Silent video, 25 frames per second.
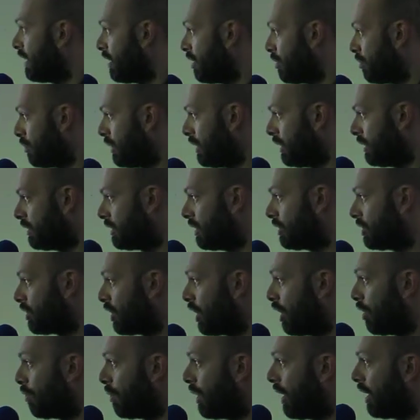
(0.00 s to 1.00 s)
them to
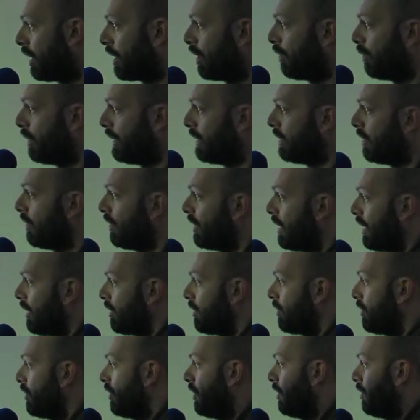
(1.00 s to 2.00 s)
trial market. We do that
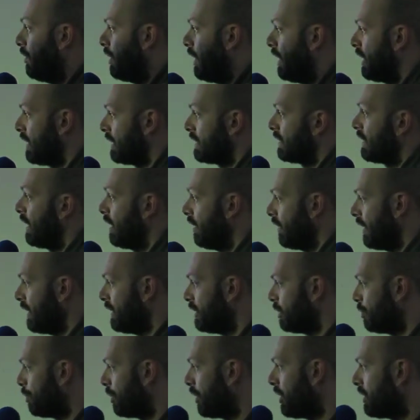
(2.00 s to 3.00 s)
through an
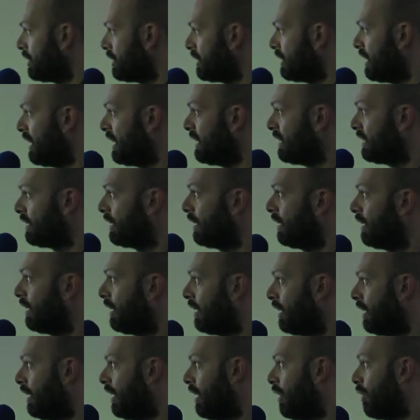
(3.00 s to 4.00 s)
accelerator process.
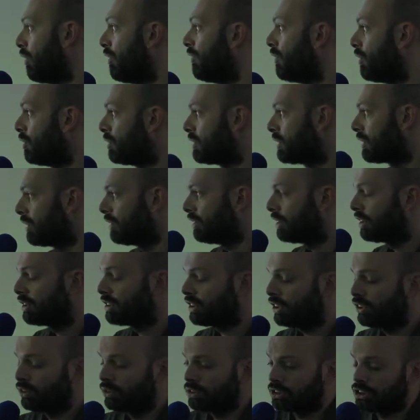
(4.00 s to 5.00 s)
And we've also
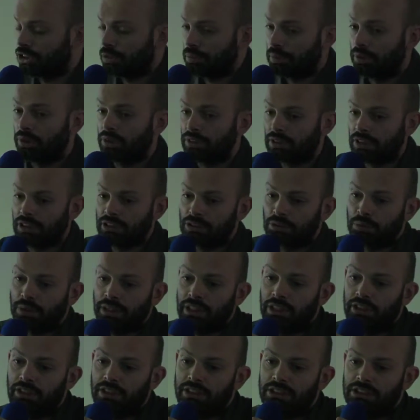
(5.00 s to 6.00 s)
just launched a product where
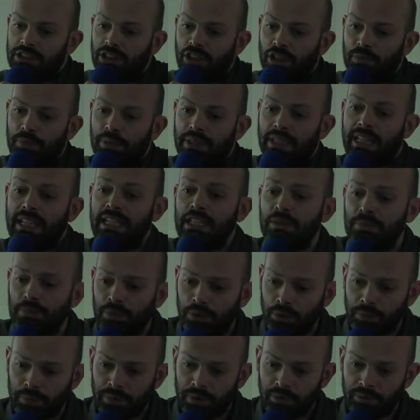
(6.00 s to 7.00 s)
you can type in any
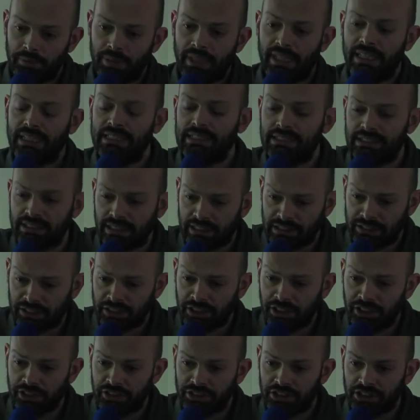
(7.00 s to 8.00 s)
problem, any stage of the
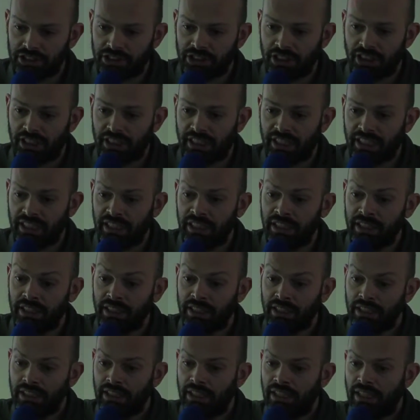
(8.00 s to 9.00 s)
user journey,
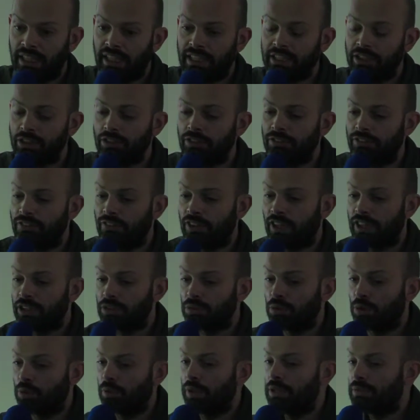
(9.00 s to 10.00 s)
and you'll find
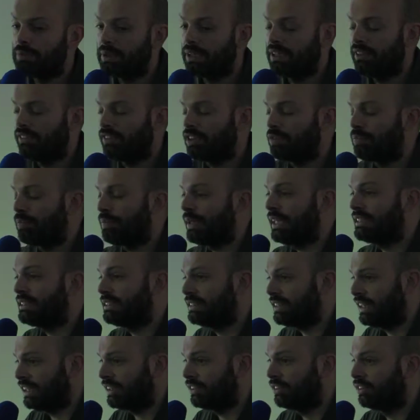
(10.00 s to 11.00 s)
what we believe are the best
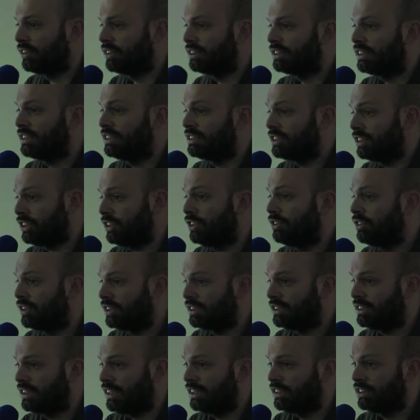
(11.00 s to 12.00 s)
technologies that you
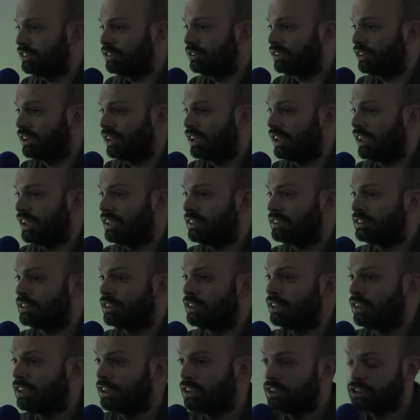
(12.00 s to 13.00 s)
can take to your clients
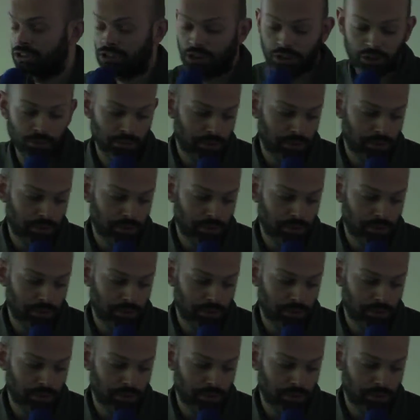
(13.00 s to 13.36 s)
to